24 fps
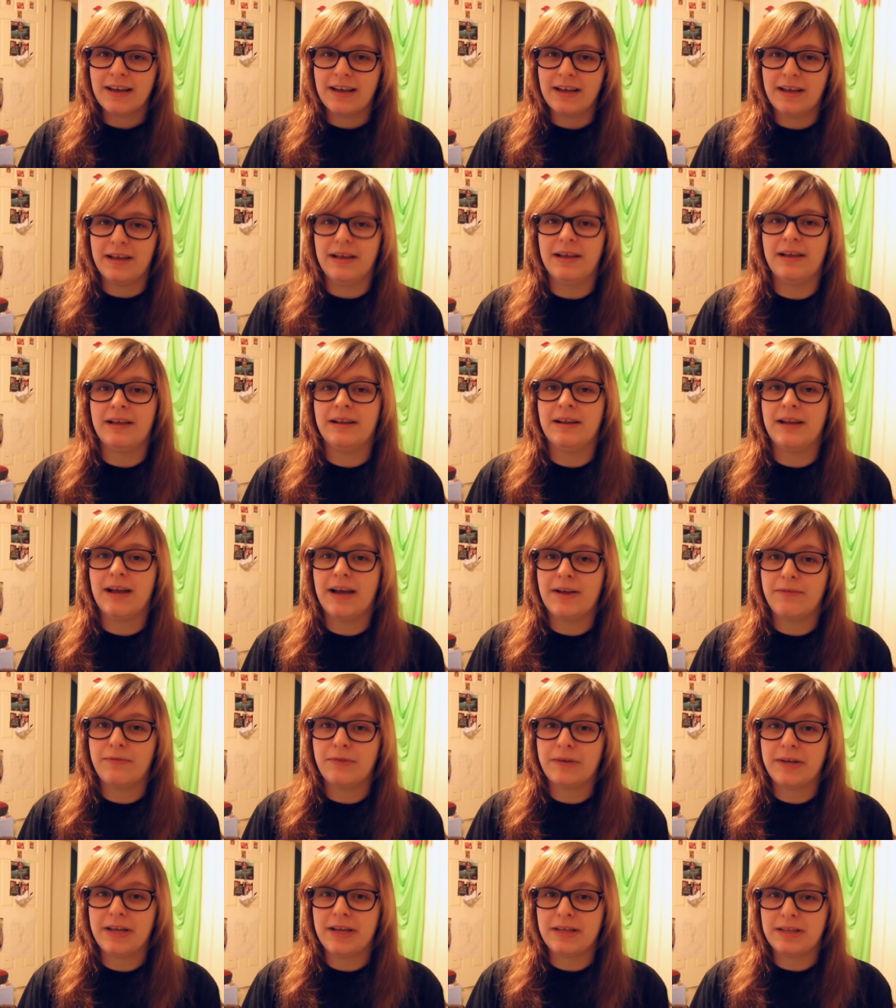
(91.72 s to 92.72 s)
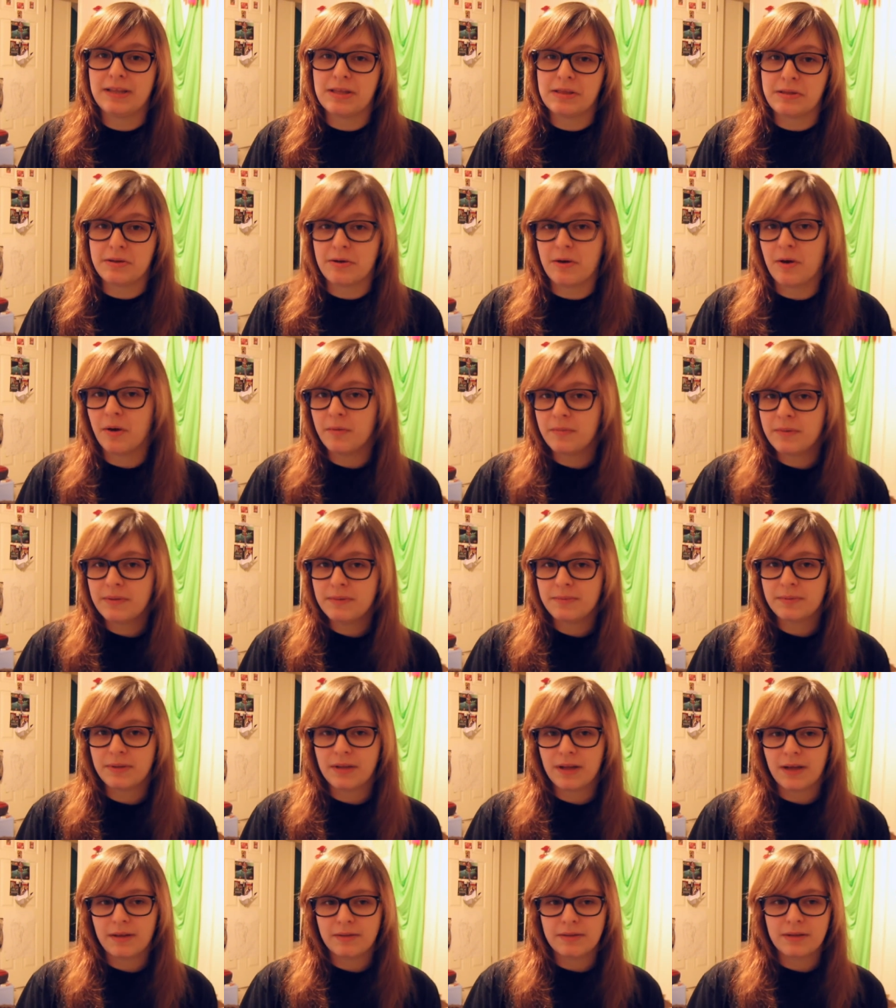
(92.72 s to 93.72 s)
I forget that there are
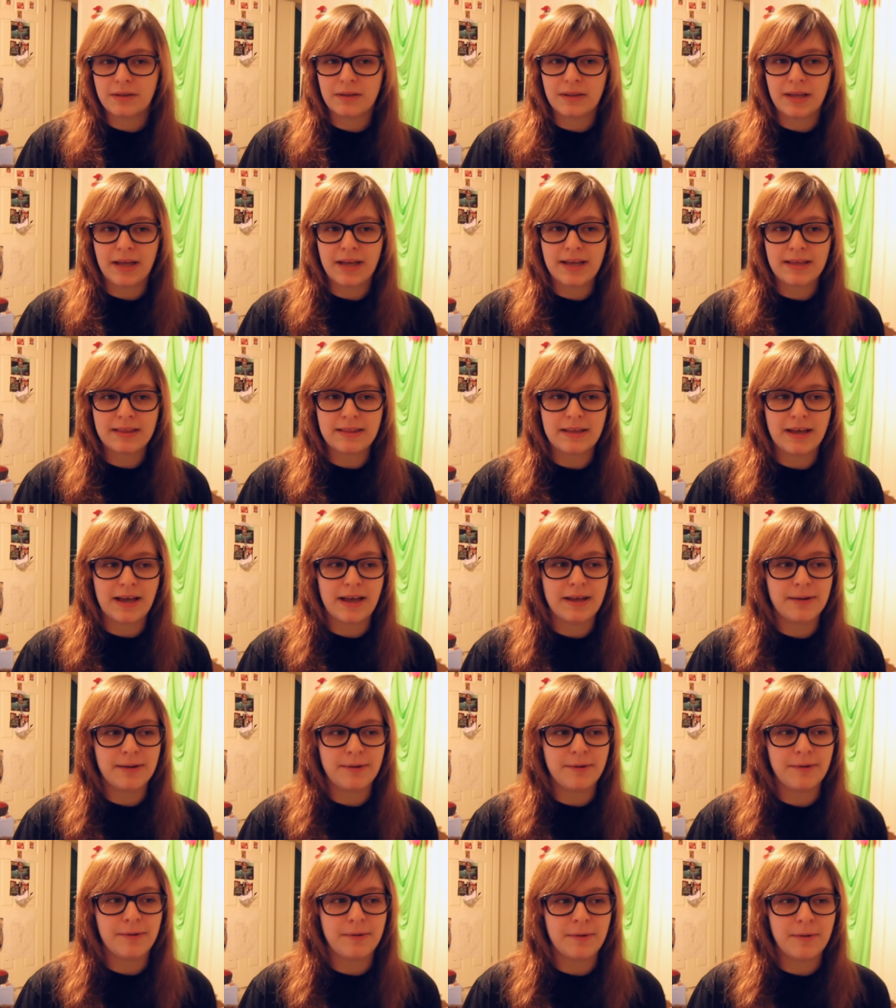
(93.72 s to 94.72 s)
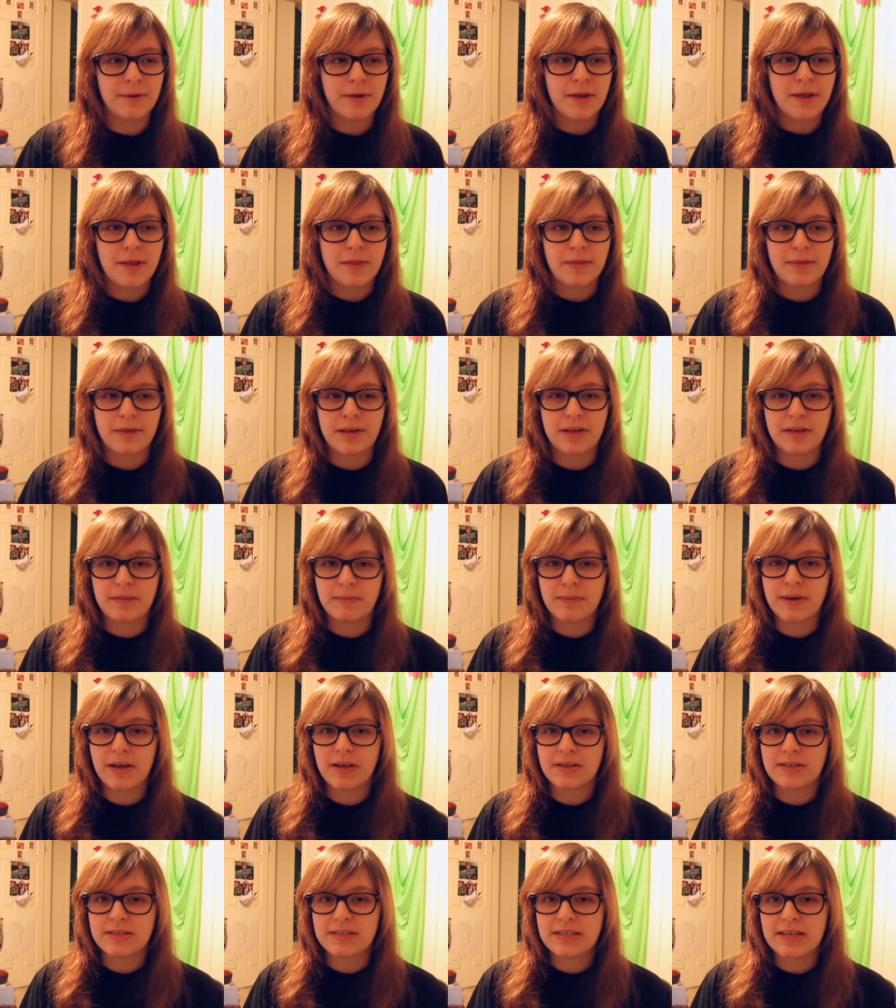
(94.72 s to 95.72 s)
people out there like that who think
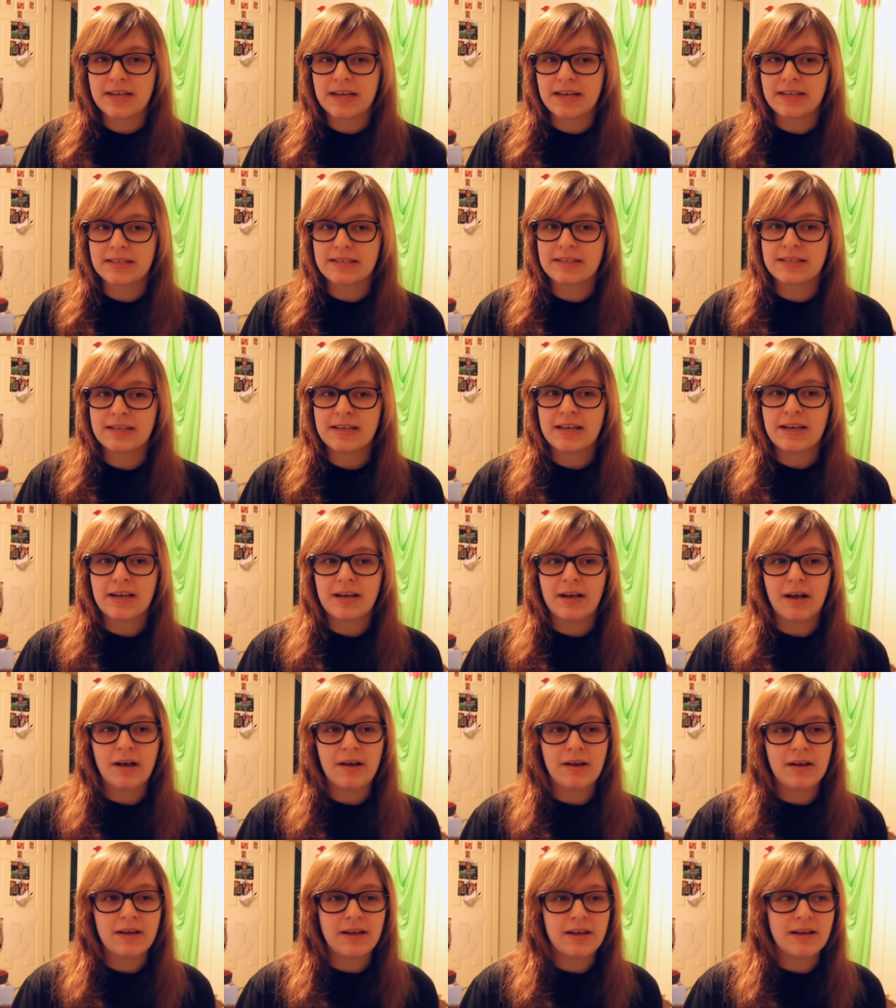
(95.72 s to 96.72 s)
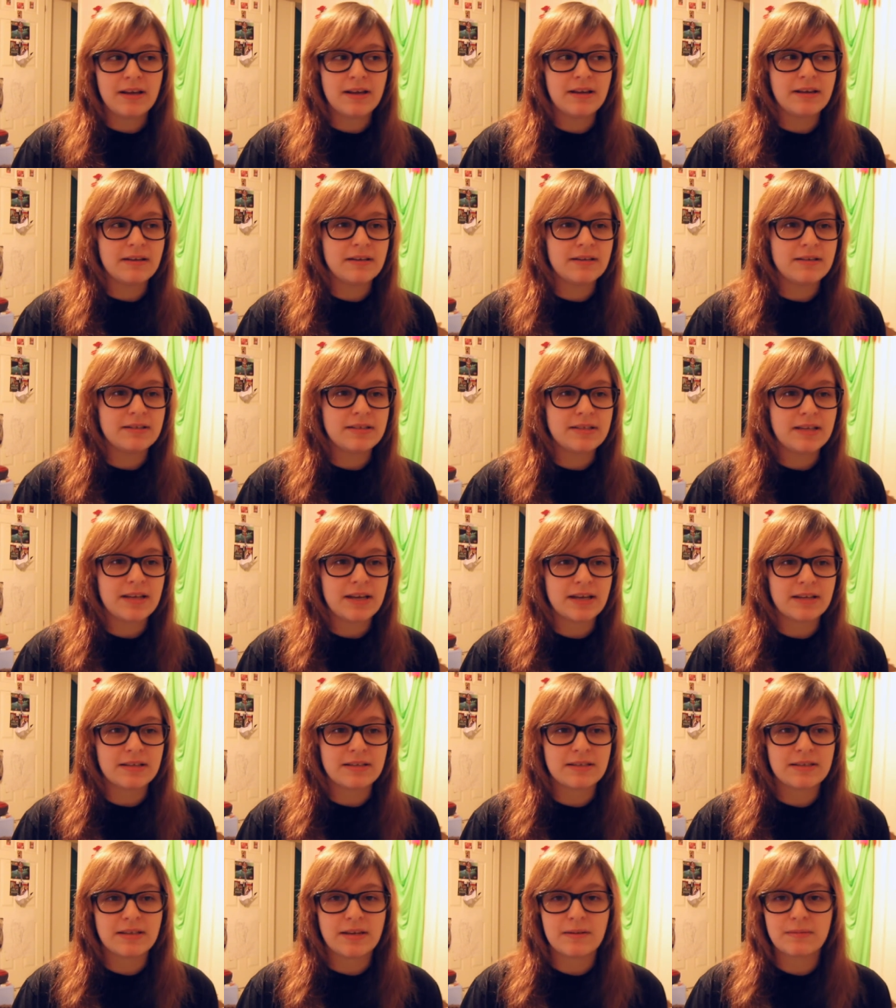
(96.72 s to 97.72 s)
about sex. "Oh yeah,
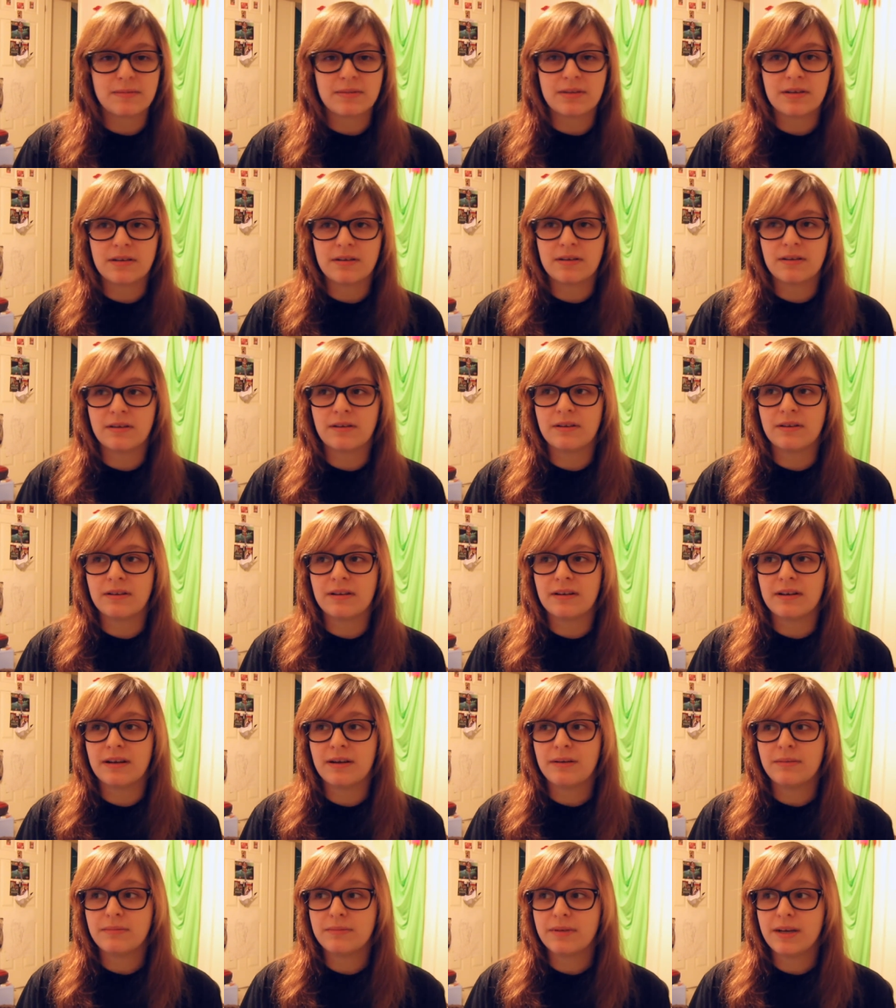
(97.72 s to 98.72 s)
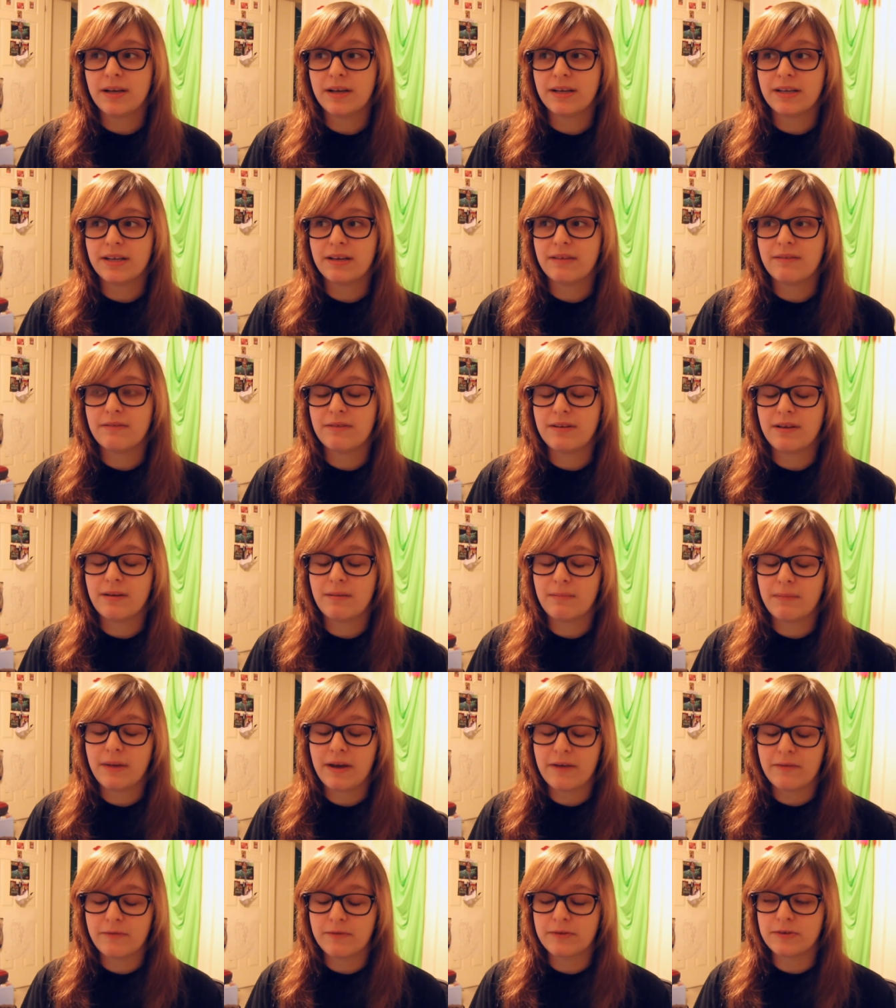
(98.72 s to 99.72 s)
sex." And I'm sitting there going, "I'm not giving up
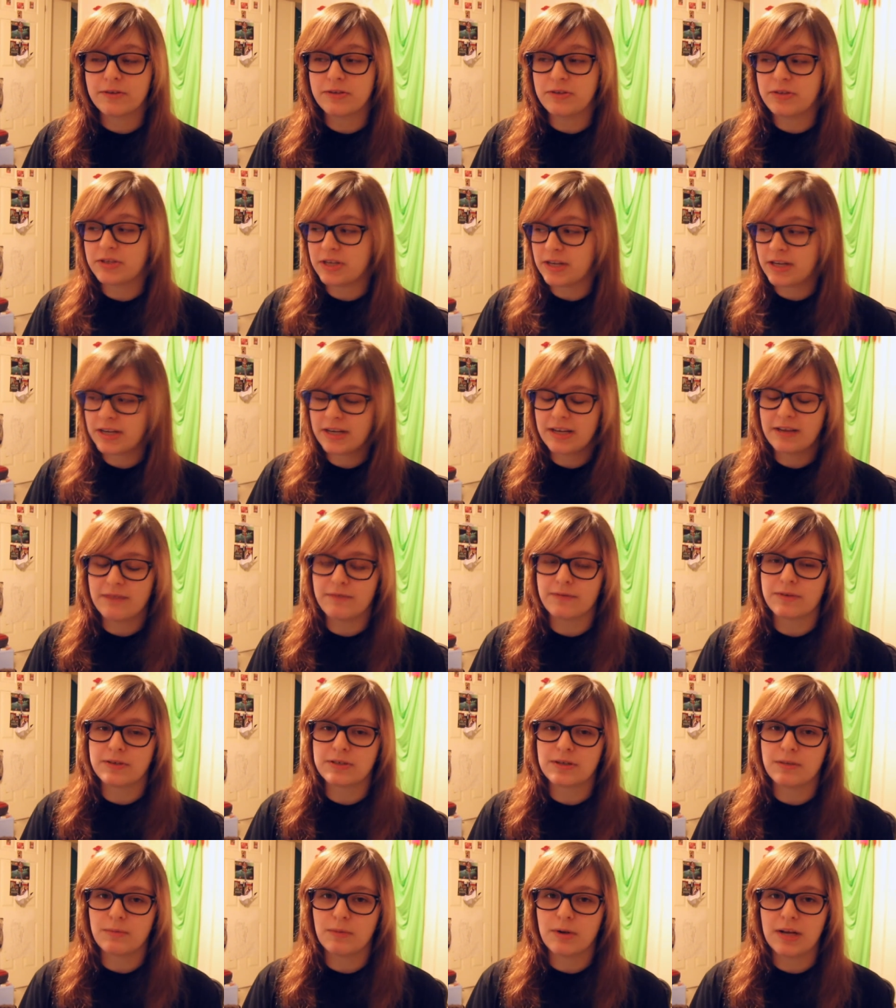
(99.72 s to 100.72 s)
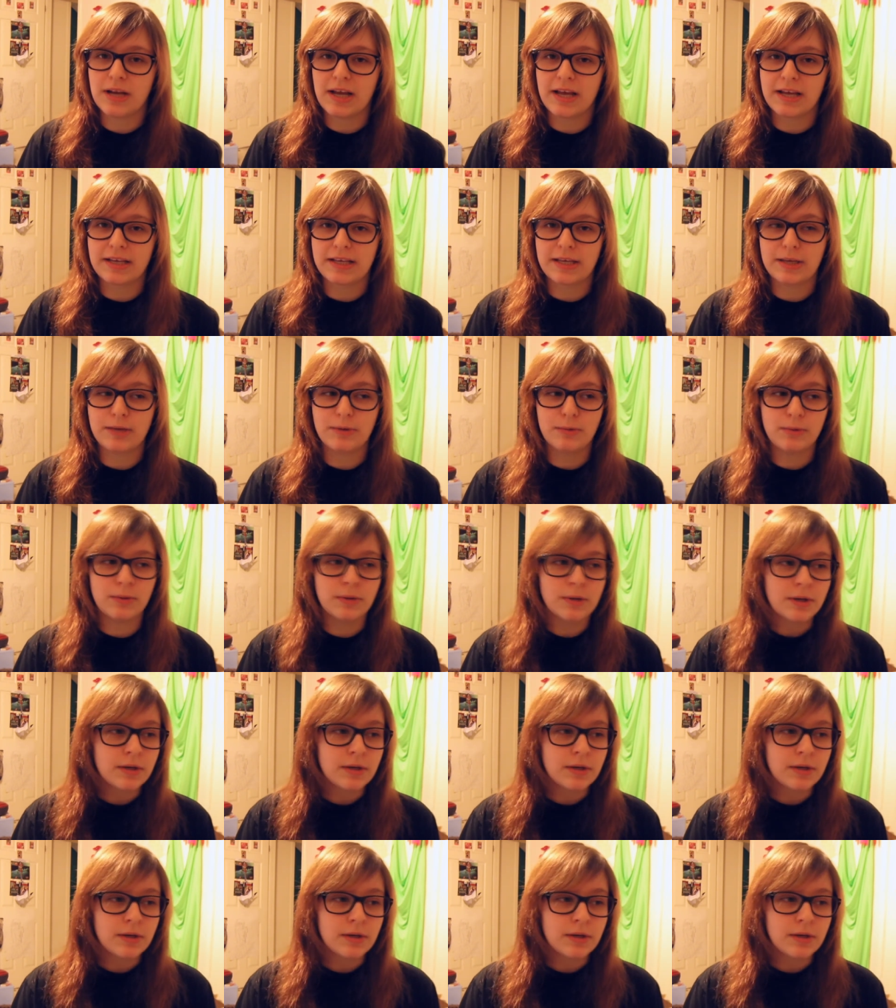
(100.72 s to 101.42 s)
my virginity for someone like you."